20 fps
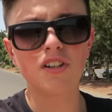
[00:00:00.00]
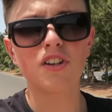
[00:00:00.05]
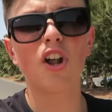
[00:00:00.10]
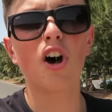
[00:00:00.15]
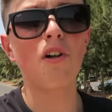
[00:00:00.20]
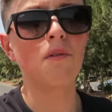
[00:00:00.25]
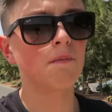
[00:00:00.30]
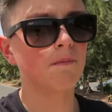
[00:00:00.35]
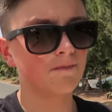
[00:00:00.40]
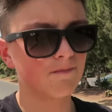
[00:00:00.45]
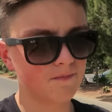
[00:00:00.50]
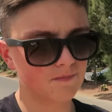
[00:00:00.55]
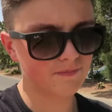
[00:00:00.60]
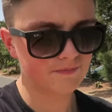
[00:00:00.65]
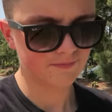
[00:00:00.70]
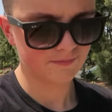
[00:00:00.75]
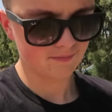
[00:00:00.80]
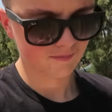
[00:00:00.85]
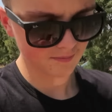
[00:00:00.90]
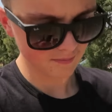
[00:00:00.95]
None.
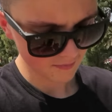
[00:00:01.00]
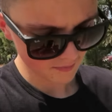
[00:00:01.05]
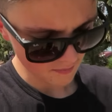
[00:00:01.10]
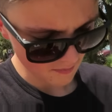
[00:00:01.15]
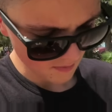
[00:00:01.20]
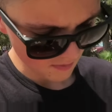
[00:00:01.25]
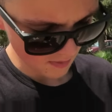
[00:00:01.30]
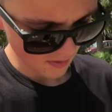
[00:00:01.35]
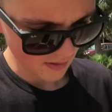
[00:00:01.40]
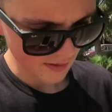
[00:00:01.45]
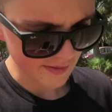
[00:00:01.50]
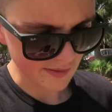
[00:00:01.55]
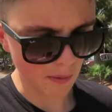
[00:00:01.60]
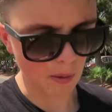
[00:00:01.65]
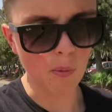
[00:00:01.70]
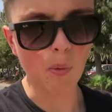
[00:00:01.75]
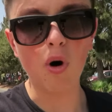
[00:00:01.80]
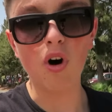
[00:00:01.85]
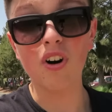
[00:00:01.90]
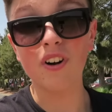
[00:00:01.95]
So
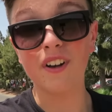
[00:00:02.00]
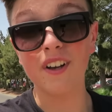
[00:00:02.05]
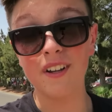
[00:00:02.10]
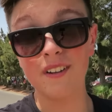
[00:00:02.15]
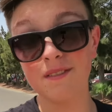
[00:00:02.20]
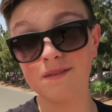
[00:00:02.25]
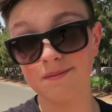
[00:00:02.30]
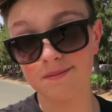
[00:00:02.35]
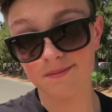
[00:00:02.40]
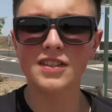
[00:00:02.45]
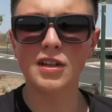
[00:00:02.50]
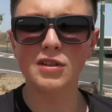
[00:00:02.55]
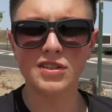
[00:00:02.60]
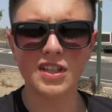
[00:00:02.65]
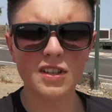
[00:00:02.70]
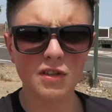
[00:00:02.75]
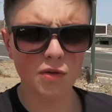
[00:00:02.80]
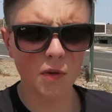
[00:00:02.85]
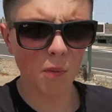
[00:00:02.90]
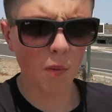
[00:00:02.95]
we're walking. So
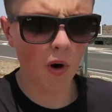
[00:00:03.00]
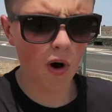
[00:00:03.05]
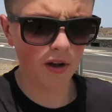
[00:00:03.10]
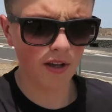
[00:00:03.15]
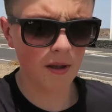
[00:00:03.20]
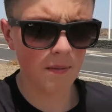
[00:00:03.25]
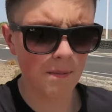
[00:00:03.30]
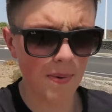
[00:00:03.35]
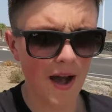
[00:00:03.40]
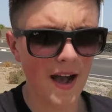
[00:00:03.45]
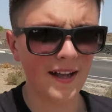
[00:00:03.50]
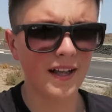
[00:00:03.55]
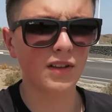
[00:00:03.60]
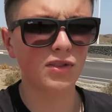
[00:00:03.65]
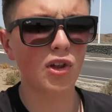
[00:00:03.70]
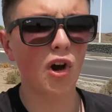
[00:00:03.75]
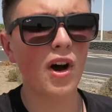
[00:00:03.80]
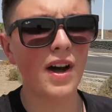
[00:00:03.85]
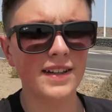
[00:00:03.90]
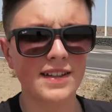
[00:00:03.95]
since we're walking back, I
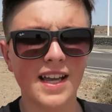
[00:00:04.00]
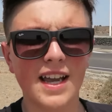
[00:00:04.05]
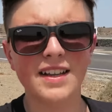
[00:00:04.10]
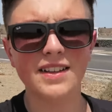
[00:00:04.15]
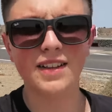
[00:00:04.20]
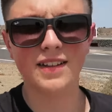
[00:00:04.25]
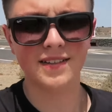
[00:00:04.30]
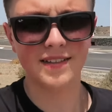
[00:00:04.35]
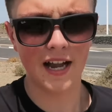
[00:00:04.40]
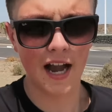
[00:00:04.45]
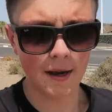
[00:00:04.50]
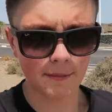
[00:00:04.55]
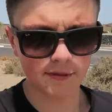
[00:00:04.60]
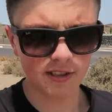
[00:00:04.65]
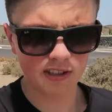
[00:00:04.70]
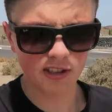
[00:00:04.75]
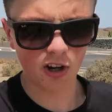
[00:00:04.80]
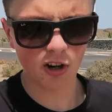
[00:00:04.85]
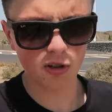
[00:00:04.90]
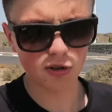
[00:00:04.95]
thought I'd take this time
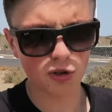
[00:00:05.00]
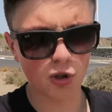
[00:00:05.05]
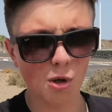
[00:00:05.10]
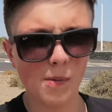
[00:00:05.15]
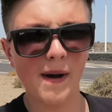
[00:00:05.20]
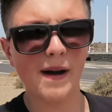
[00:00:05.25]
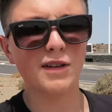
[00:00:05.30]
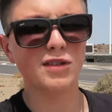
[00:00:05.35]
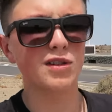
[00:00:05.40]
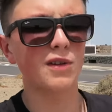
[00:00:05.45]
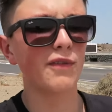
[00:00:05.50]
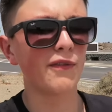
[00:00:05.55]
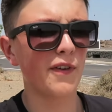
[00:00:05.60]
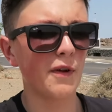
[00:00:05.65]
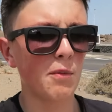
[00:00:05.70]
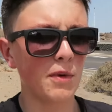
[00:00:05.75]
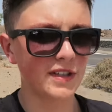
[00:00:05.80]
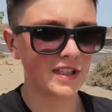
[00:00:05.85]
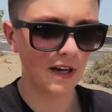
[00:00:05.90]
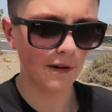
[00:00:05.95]
to talk to you about
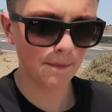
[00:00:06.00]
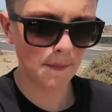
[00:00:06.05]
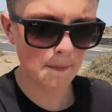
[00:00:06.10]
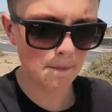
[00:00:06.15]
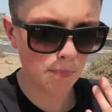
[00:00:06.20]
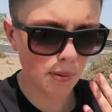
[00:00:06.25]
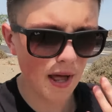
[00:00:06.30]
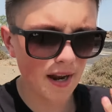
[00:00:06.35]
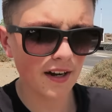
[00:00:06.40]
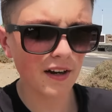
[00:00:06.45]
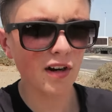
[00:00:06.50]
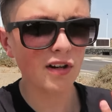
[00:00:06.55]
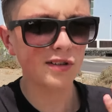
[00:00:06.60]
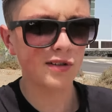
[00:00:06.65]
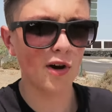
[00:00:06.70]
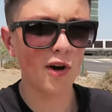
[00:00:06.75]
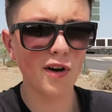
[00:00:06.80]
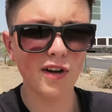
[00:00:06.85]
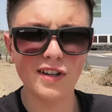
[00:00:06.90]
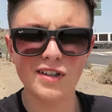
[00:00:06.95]
something which I've been planning on
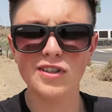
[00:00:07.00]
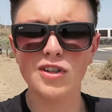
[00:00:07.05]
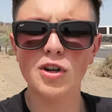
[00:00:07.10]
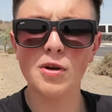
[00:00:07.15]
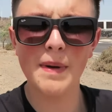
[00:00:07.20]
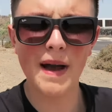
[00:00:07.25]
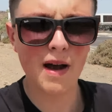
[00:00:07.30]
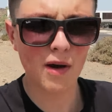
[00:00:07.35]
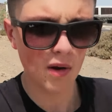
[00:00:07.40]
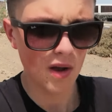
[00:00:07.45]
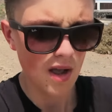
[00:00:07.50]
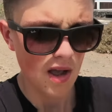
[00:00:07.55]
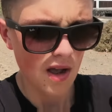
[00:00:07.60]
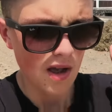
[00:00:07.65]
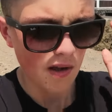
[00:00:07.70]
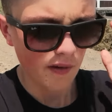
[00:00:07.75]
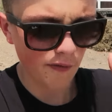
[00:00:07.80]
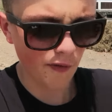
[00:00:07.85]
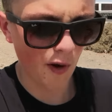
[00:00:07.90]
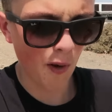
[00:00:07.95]
talking to you about
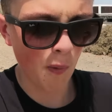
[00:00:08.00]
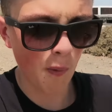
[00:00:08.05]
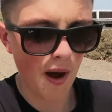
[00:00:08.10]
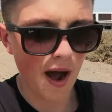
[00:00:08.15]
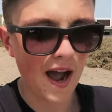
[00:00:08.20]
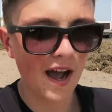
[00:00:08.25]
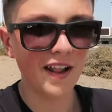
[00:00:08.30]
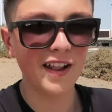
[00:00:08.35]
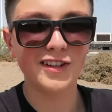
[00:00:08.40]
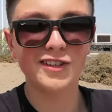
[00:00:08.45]
for a while.